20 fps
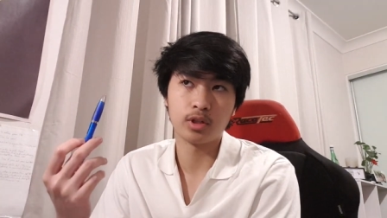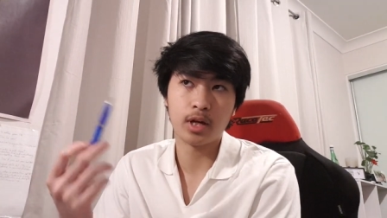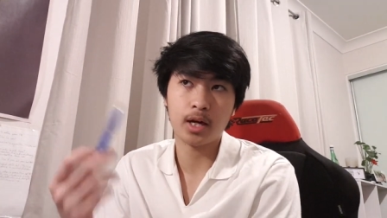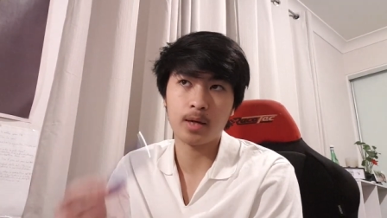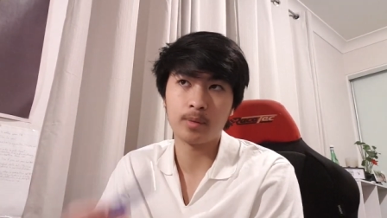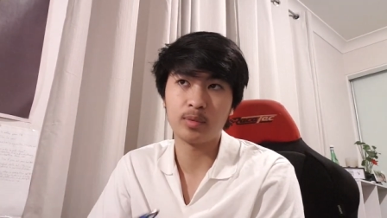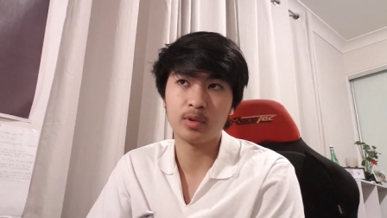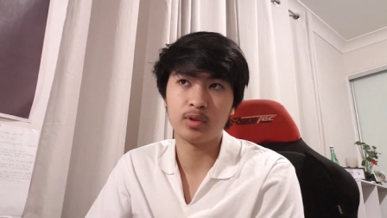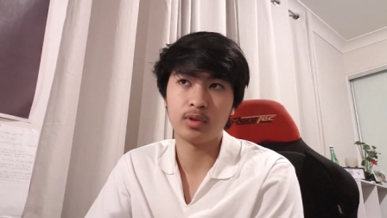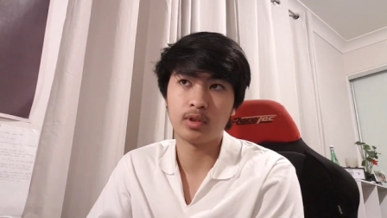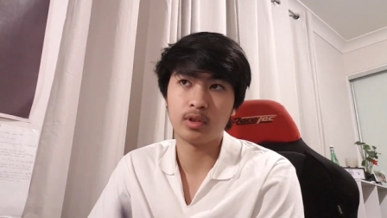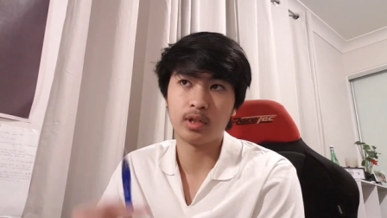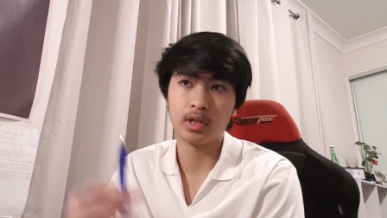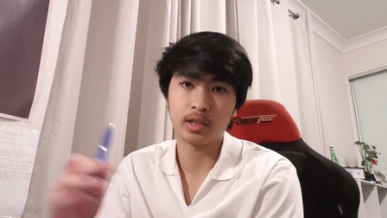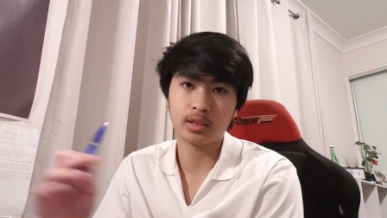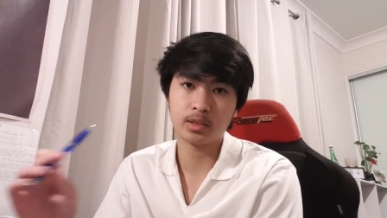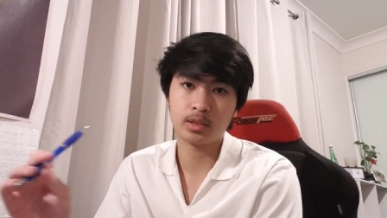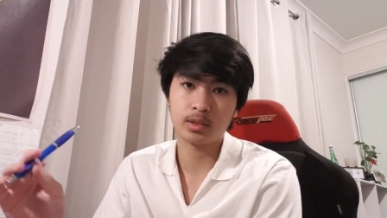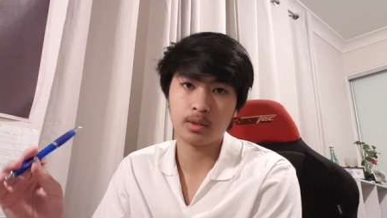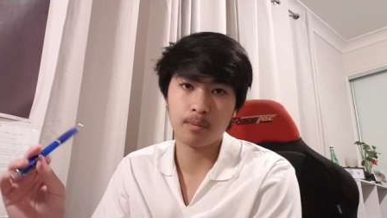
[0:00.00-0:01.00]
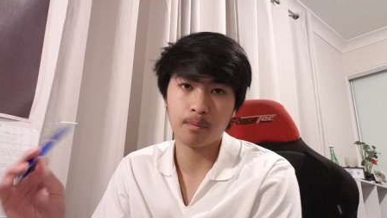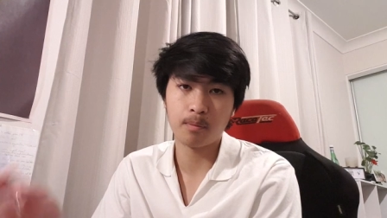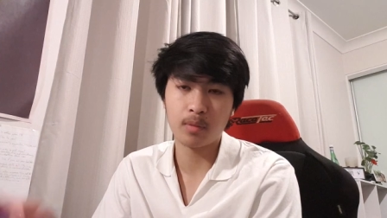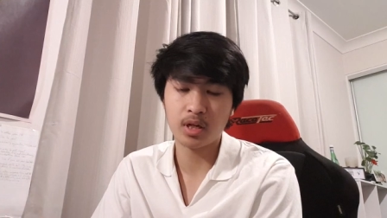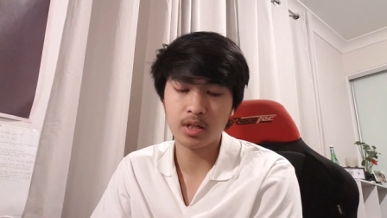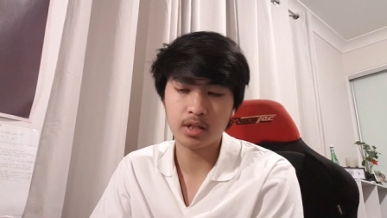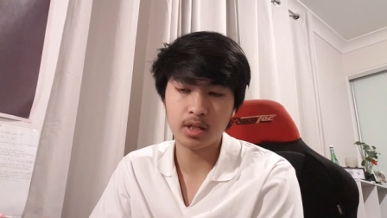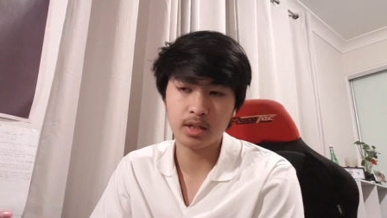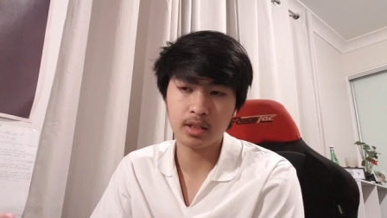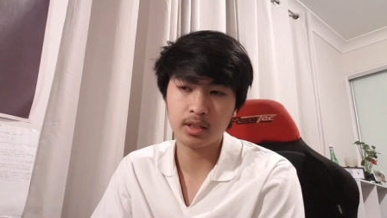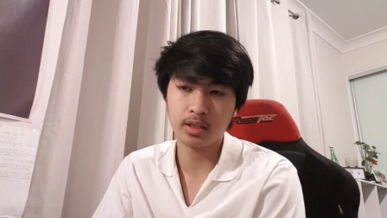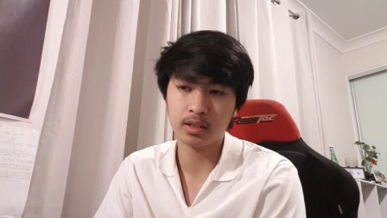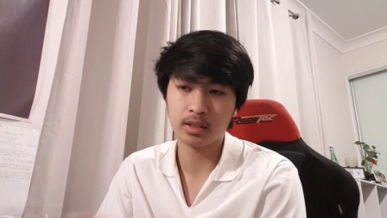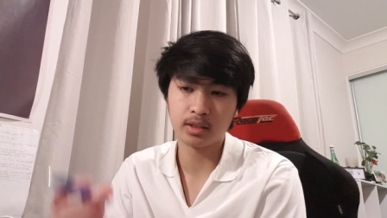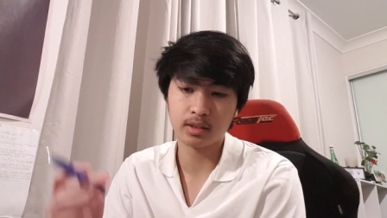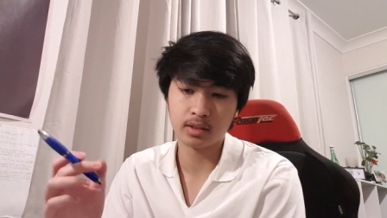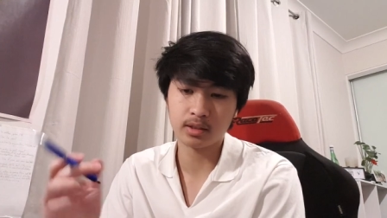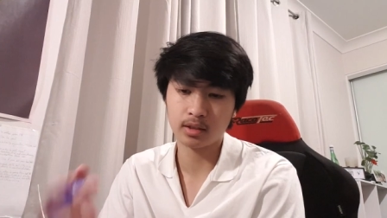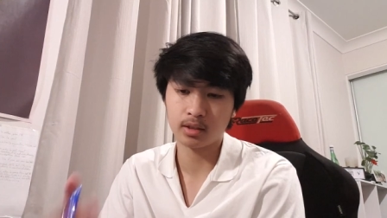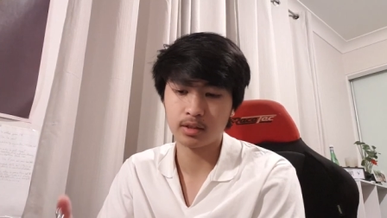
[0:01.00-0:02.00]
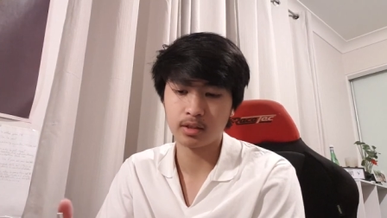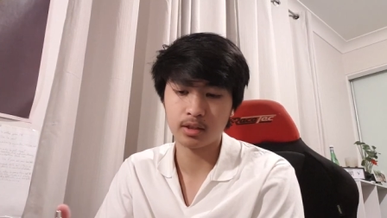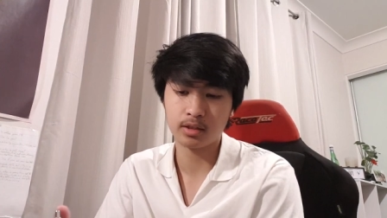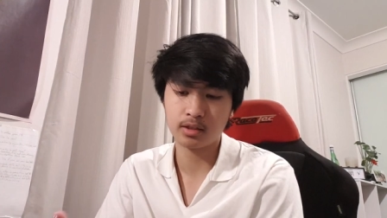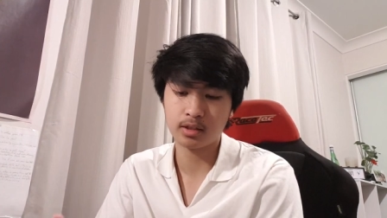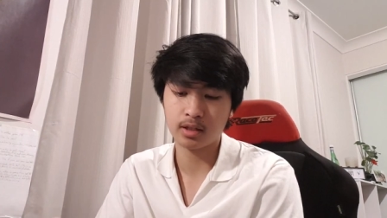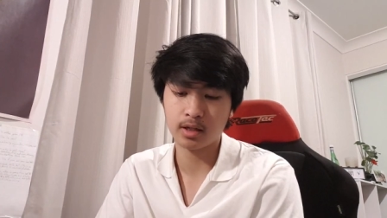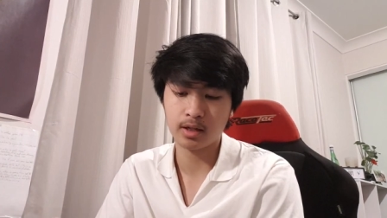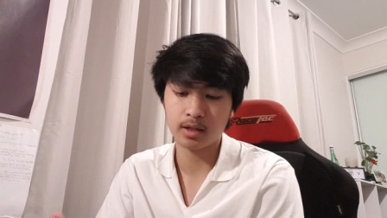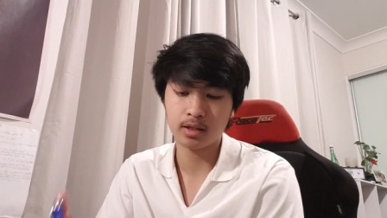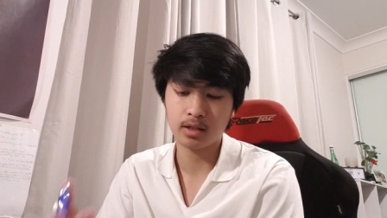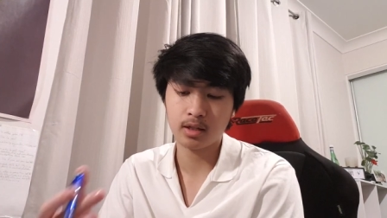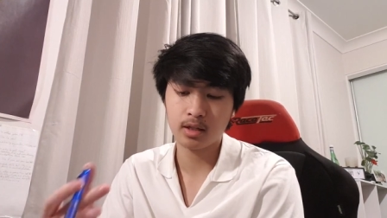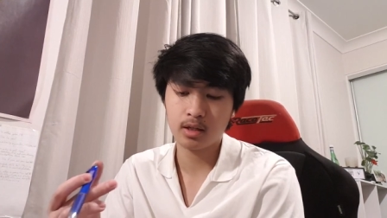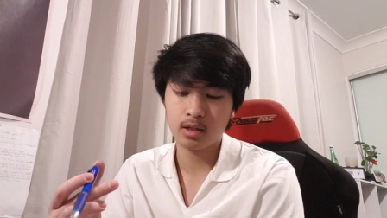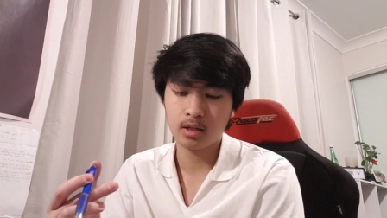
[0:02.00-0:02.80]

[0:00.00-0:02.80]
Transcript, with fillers: happen next Monday. It is Sunday today,